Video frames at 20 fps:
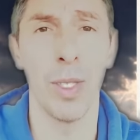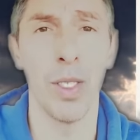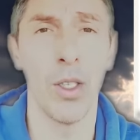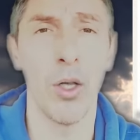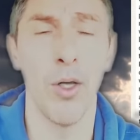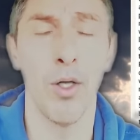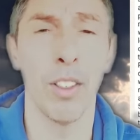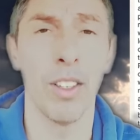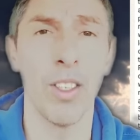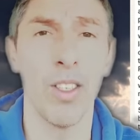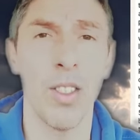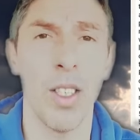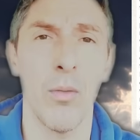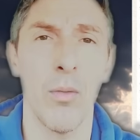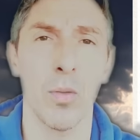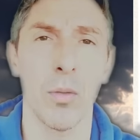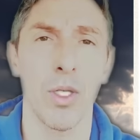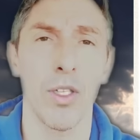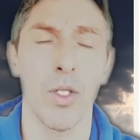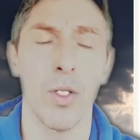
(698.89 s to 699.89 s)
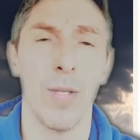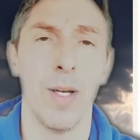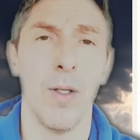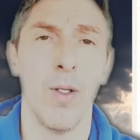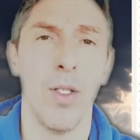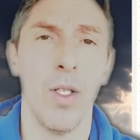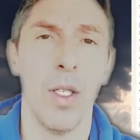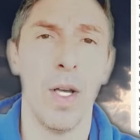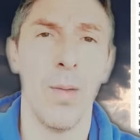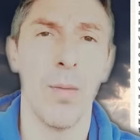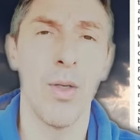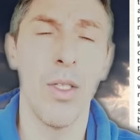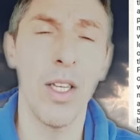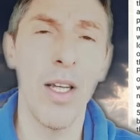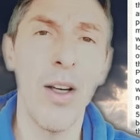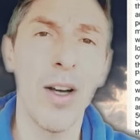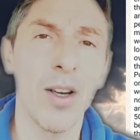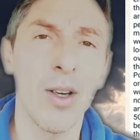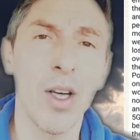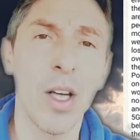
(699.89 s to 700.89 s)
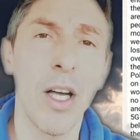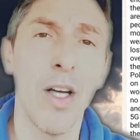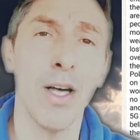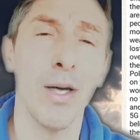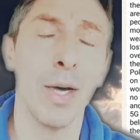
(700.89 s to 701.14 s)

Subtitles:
Be interesting to know which statements they are.